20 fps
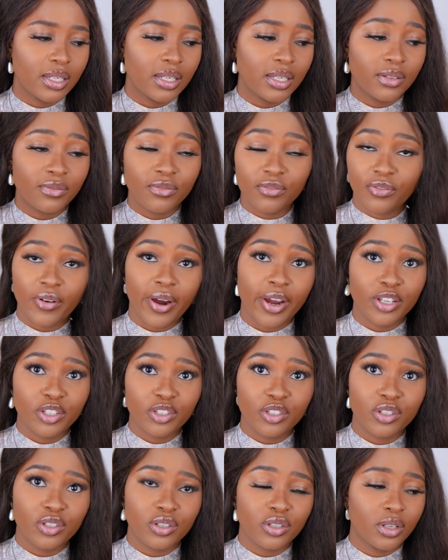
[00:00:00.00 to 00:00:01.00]
in
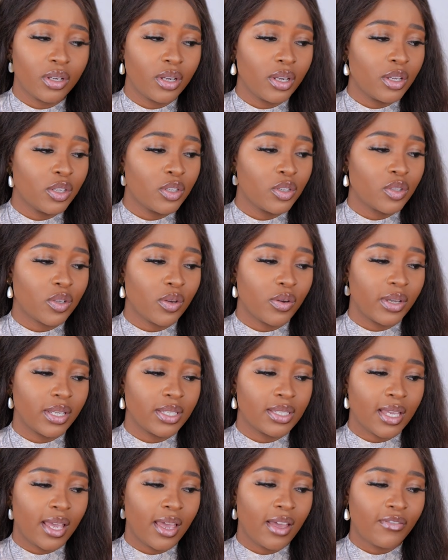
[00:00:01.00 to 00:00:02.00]
French. So
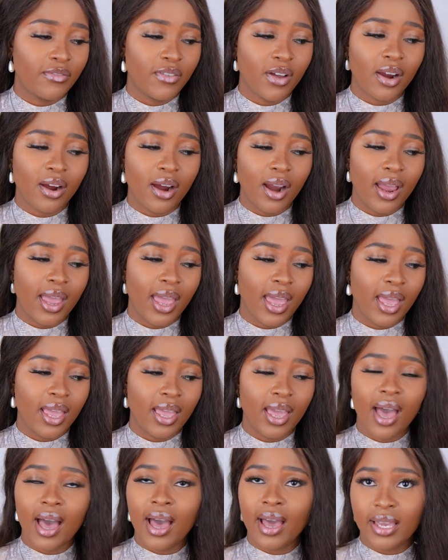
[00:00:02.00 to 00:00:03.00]
it's F R
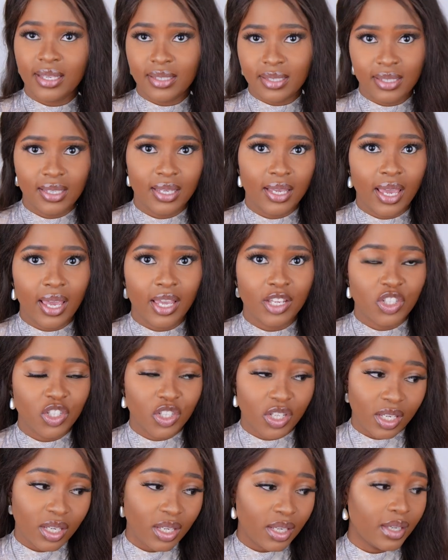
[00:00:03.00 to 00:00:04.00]
A I C
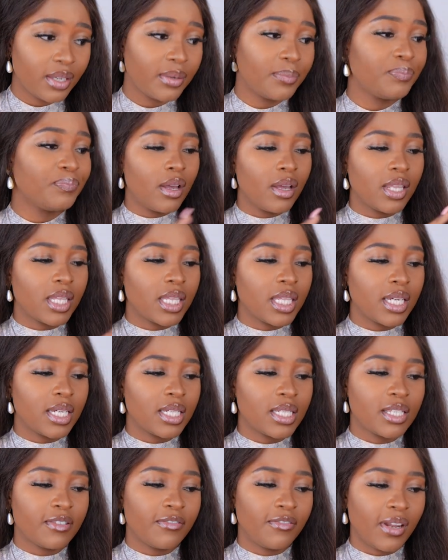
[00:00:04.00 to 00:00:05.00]
H E.
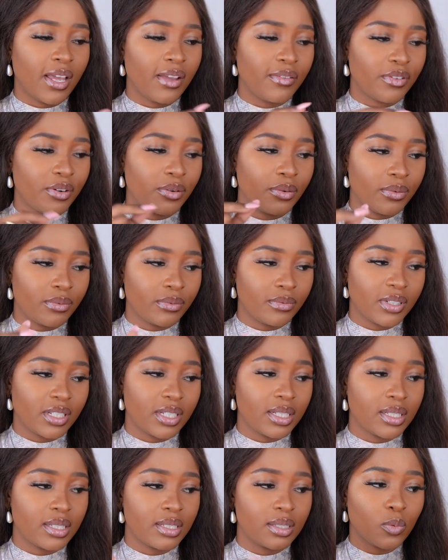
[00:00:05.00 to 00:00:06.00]
This flavor
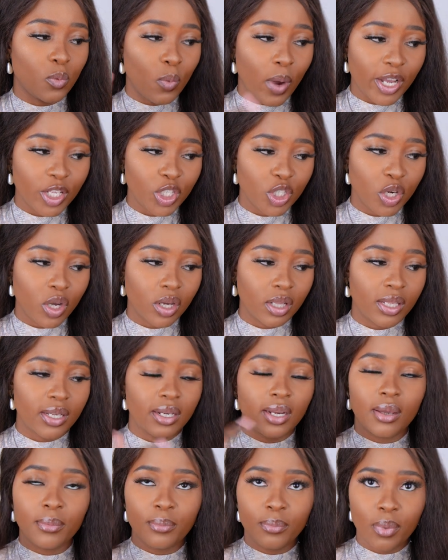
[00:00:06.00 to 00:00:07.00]
is white
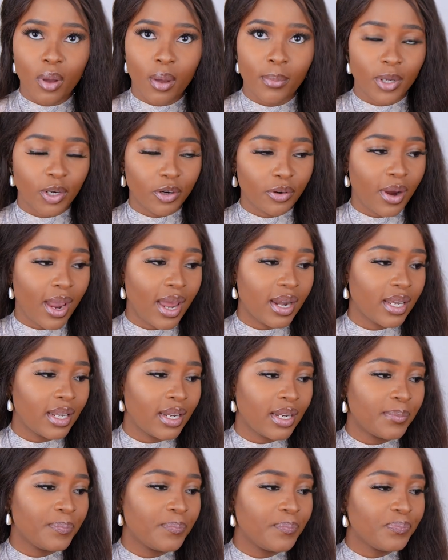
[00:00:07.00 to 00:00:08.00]
chocolate and
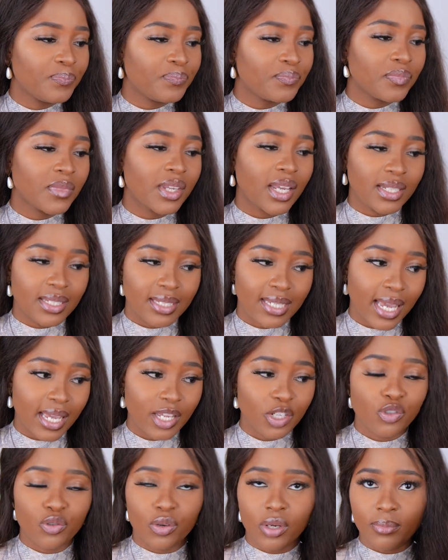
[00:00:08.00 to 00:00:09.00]
pomegranate.
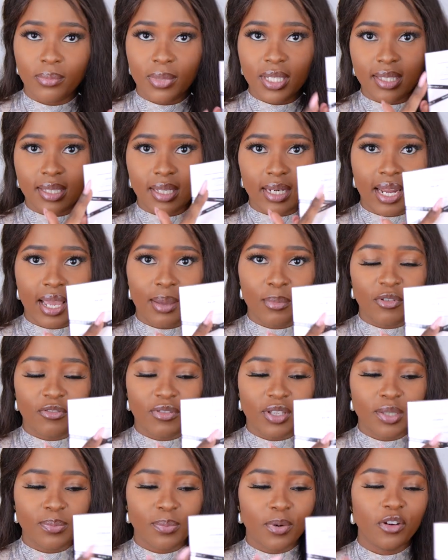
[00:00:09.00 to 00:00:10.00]
Daydream is the name of
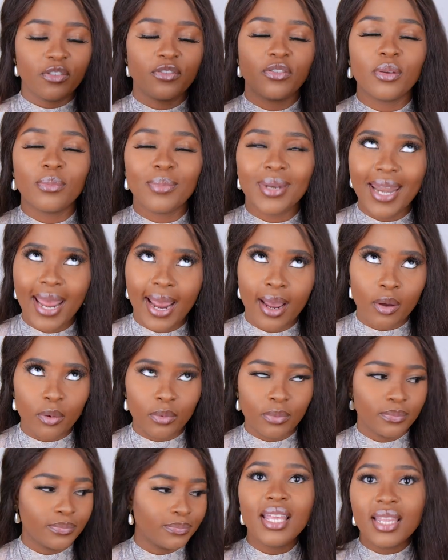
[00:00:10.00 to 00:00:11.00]
this perfume
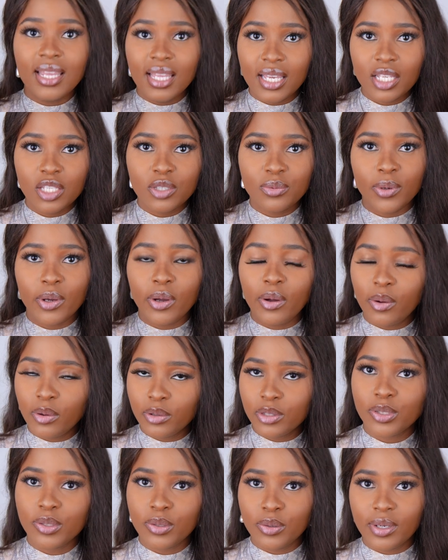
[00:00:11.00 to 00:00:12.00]
now. These were
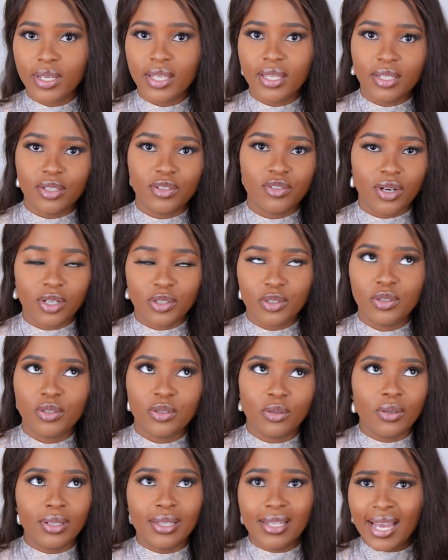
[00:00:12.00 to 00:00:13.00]
also in the
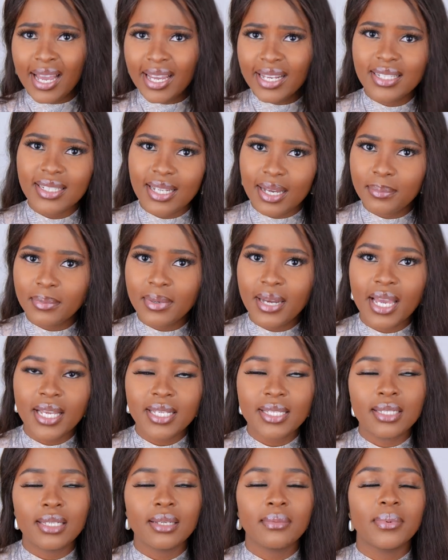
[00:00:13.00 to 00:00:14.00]
drugstore, lined up
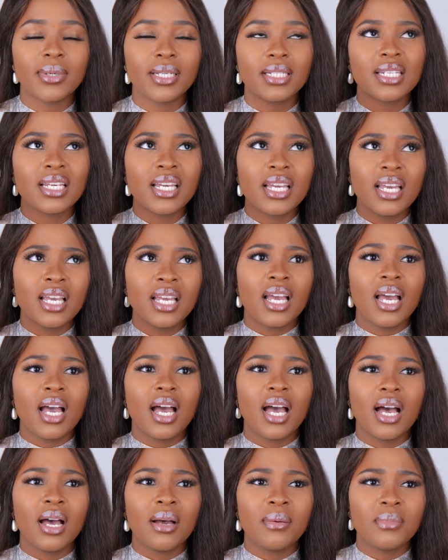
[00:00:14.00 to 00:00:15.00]
nicely, but
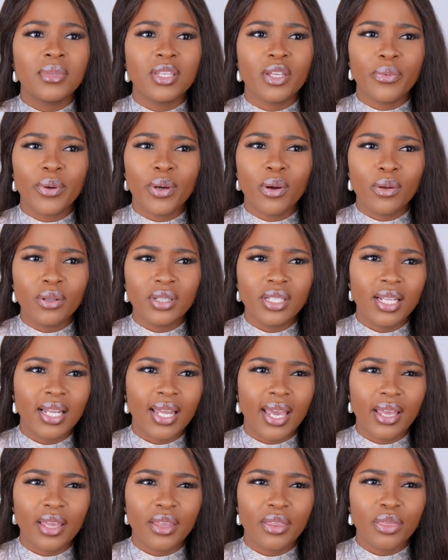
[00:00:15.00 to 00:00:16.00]
um, there were only
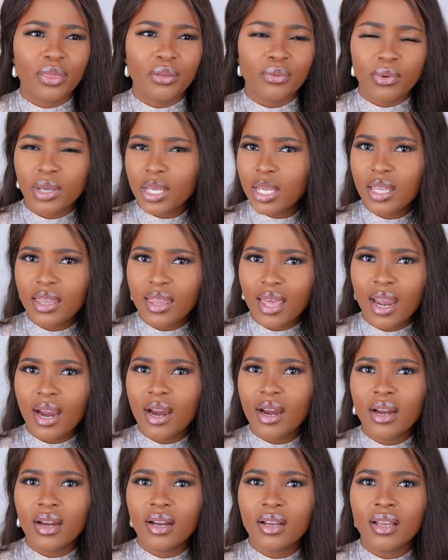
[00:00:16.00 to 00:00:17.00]
like three
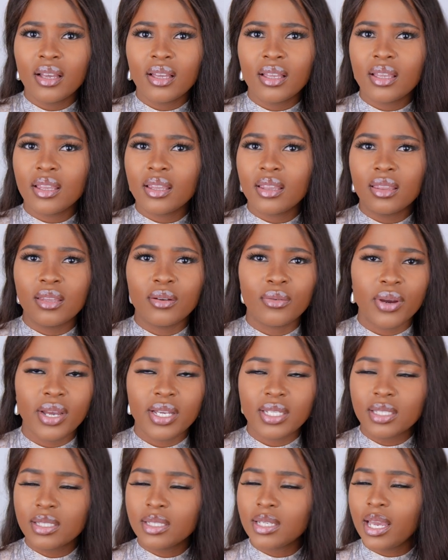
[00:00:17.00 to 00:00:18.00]
there. The
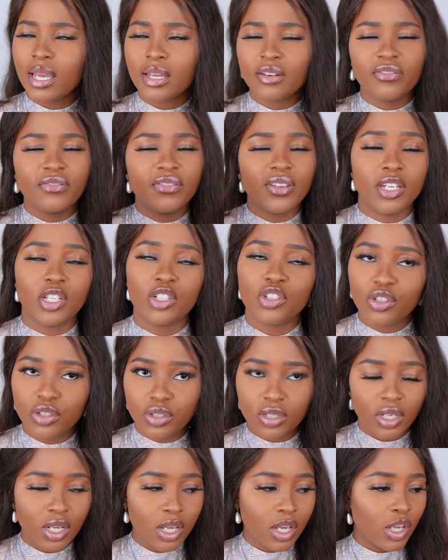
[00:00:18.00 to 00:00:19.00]
rest had
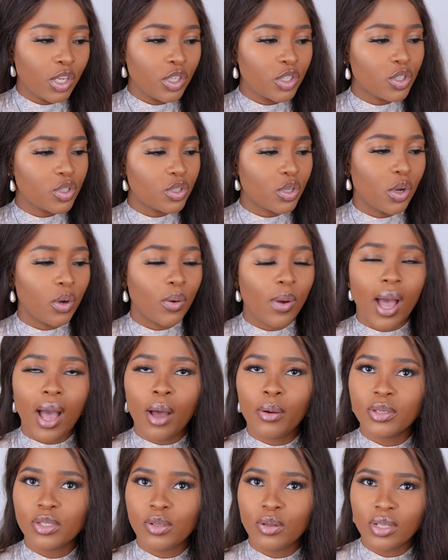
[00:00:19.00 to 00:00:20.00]
finished. So
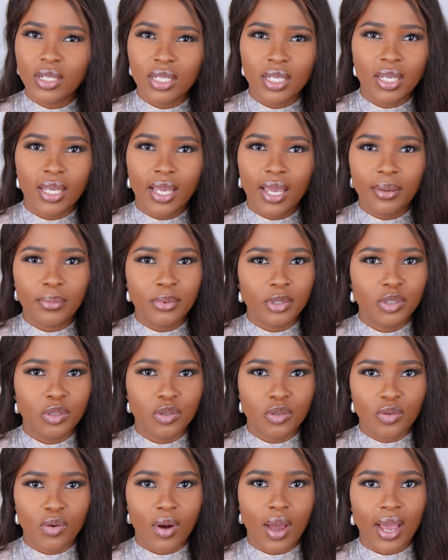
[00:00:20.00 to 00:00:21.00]
I was only able to
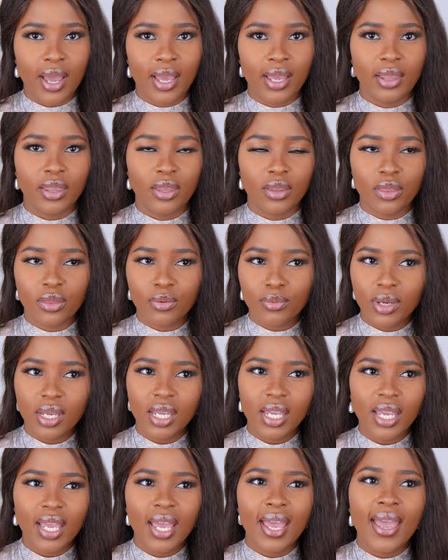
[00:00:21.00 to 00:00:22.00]
try the
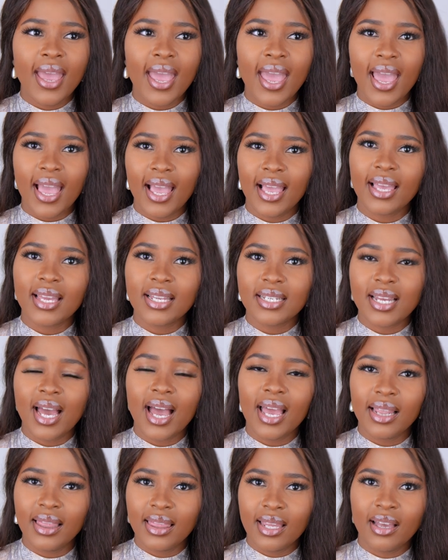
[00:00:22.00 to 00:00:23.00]
three, and
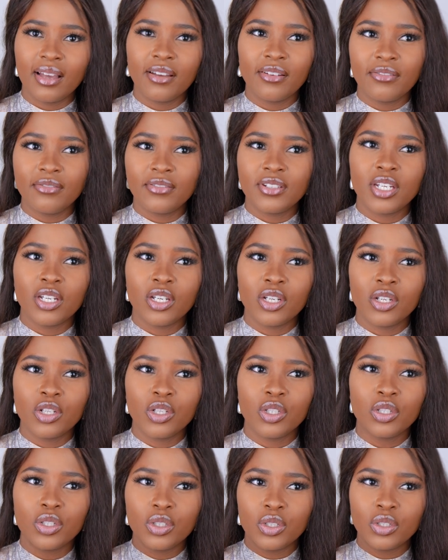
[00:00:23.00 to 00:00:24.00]
I loved
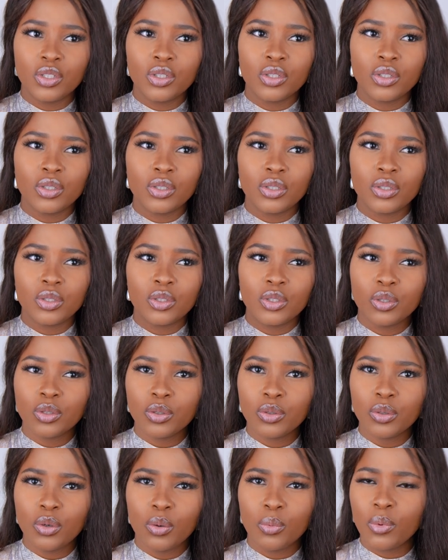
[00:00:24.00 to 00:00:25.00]

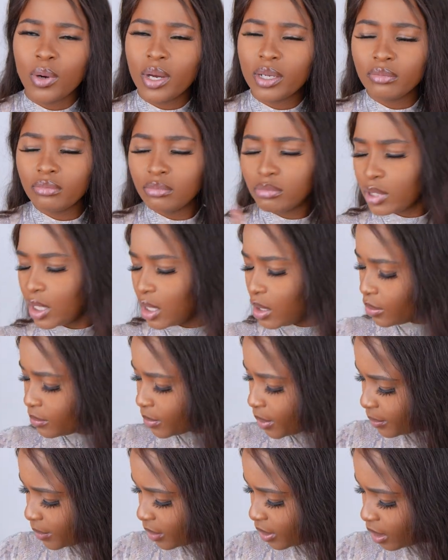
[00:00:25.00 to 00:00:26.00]
two or one. I can't
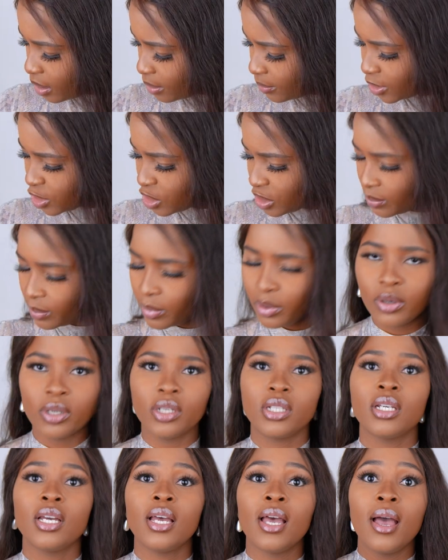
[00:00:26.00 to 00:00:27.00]
remember how much I
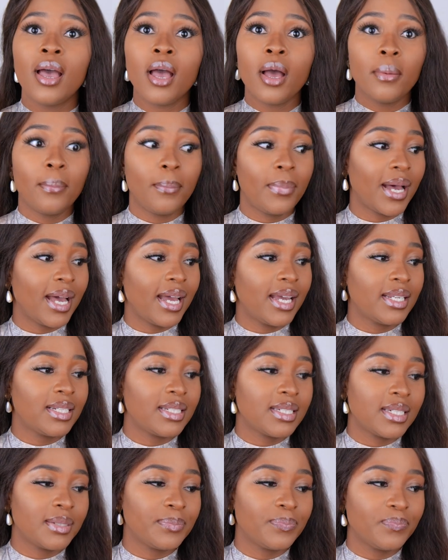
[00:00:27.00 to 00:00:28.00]
bought,
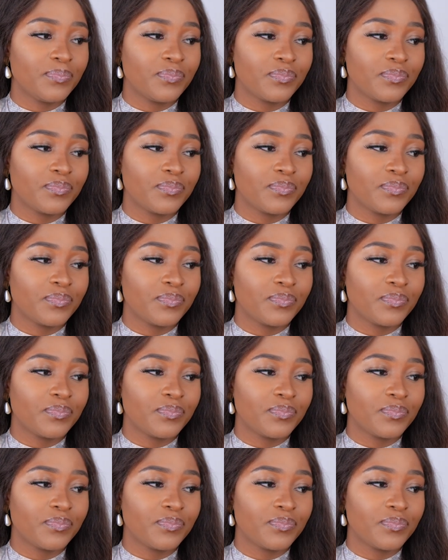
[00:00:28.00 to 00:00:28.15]
but